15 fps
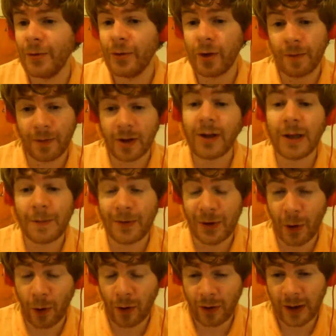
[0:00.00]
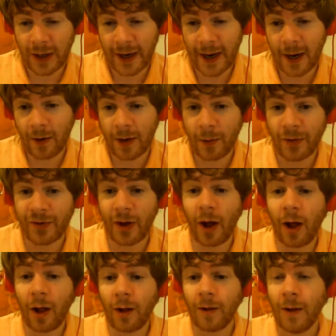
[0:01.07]
through completely purely now. It was
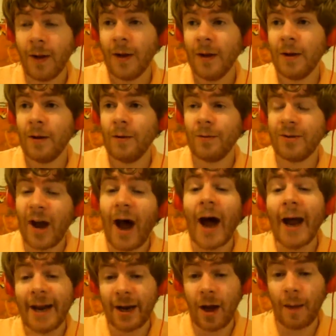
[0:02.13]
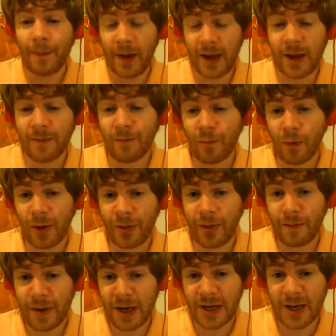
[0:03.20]
all tied up in
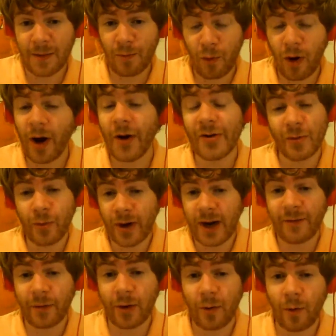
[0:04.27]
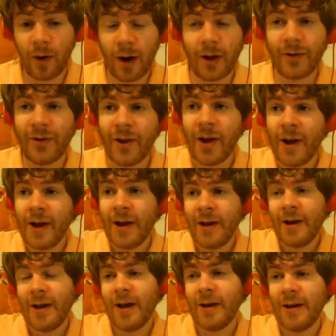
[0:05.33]
what the medium was, whatever it was.
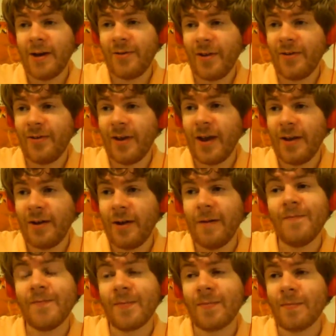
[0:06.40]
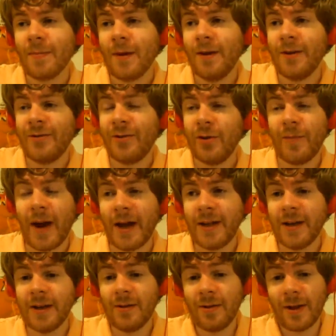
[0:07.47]
And as I said, it's
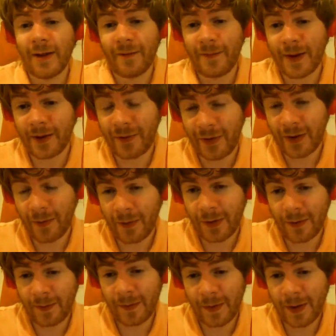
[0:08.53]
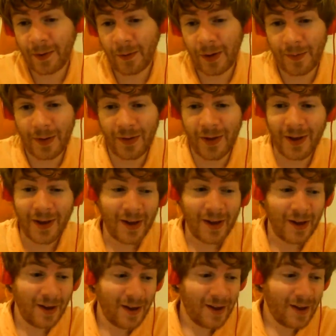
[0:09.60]
too bad he didn't live, because he would have
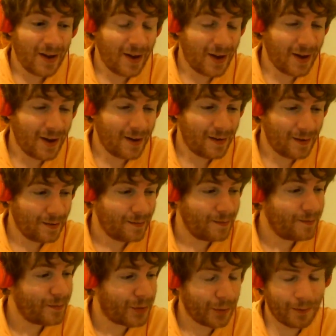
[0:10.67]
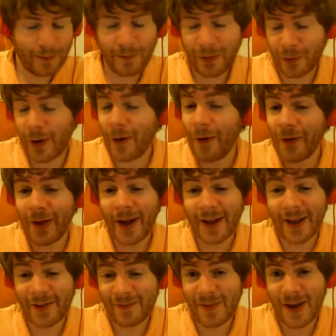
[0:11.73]
been thrilled, I
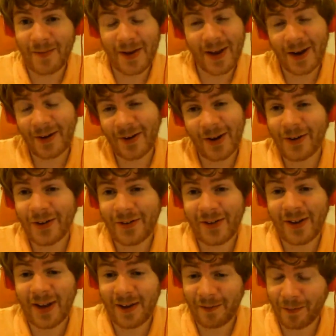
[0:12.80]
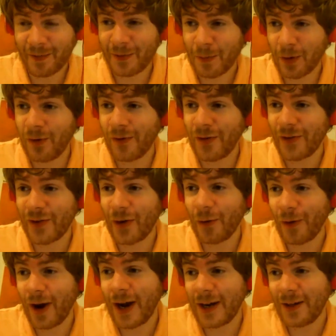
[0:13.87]
guess, maybe, I don't know, to see proven so
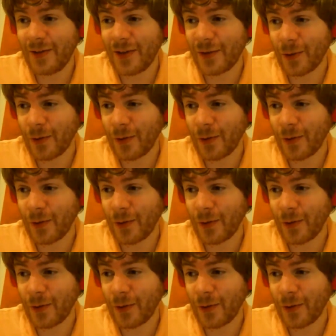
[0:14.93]
right in this